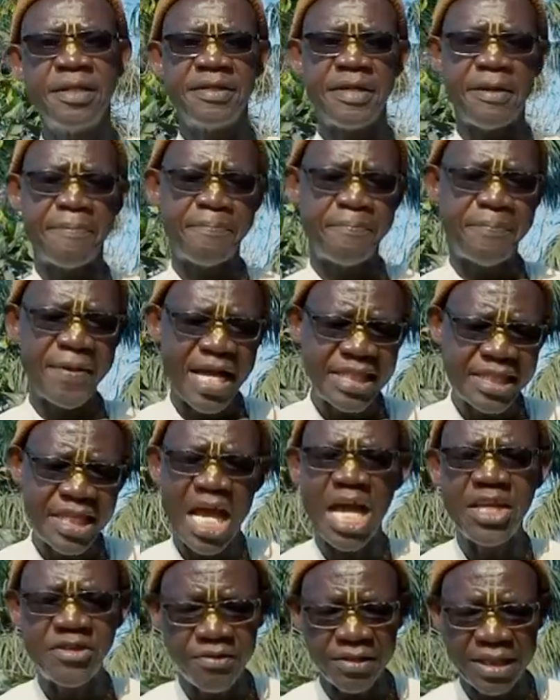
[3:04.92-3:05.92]
the best
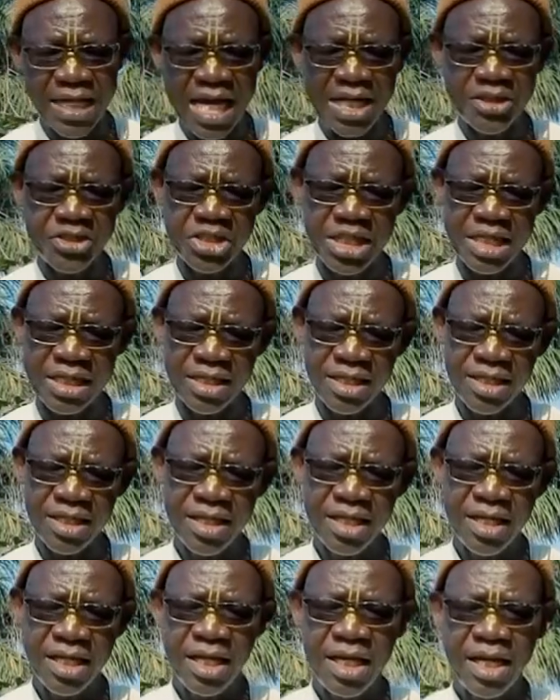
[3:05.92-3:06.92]
education
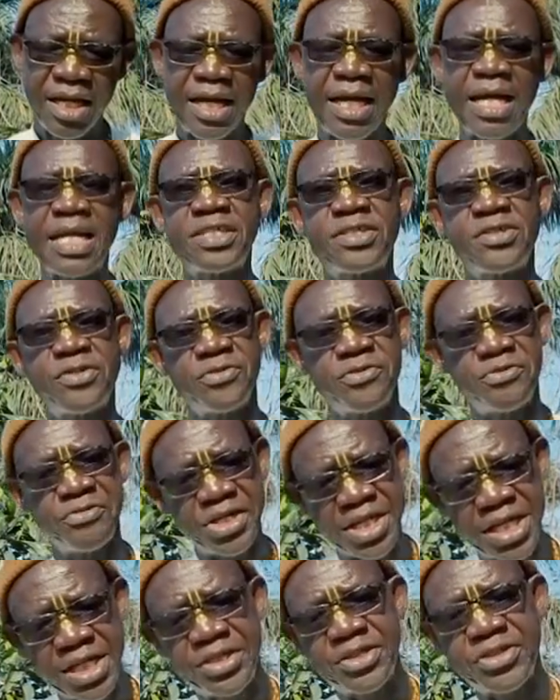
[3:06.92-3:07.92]
is to
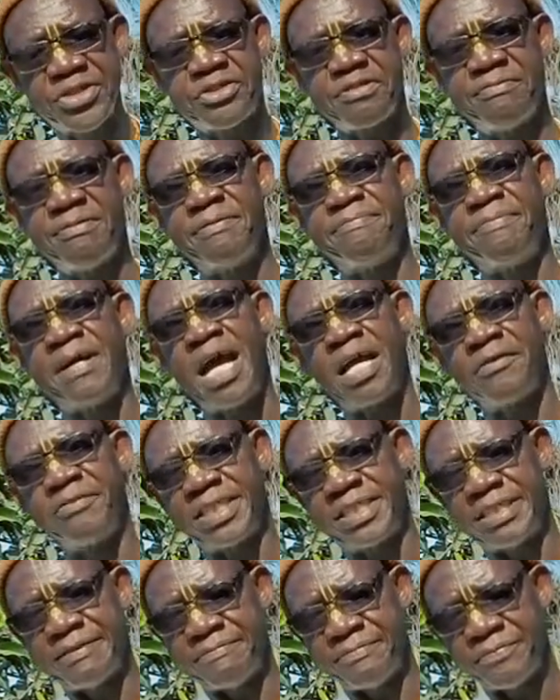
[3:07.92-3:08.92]
read Srimad
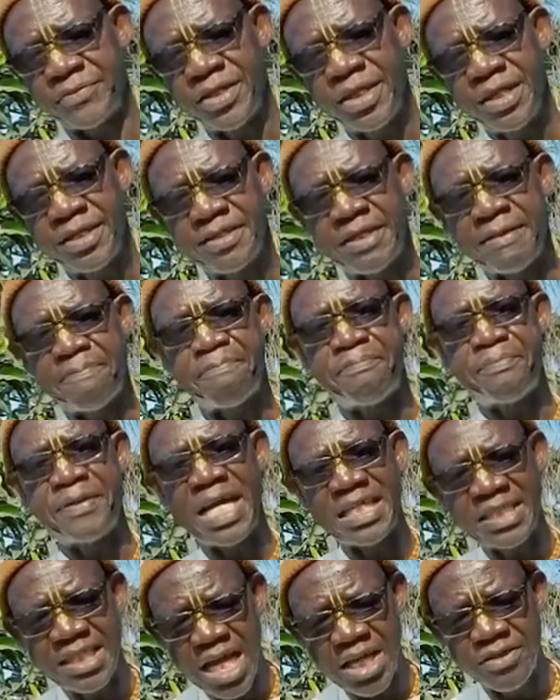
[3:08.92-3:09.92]
Bhagavatam. The
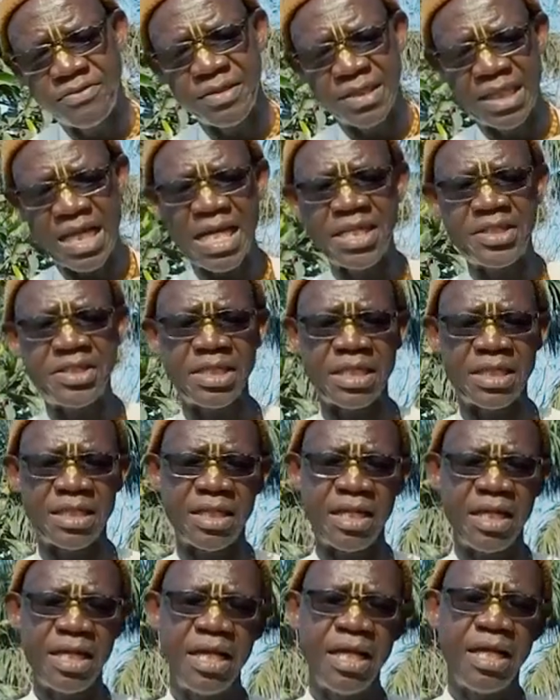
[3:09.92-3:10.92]
best
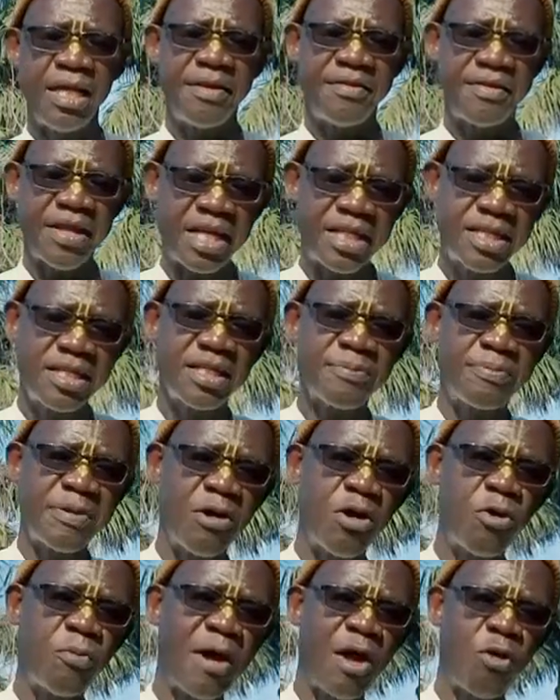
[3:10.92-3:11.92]
education that Srila
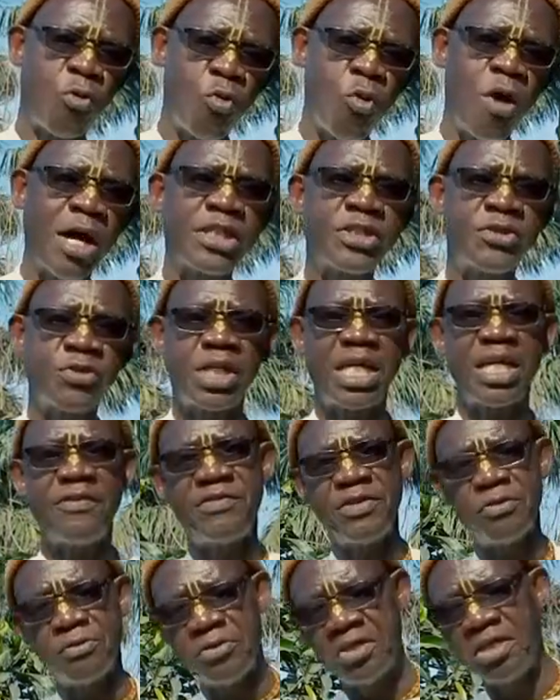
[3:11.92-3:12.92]
Prabhupada wants to
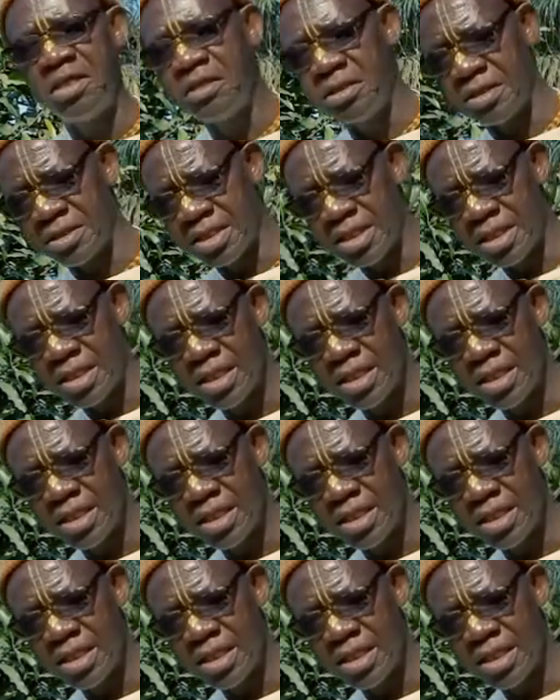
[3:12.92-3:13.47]
give the world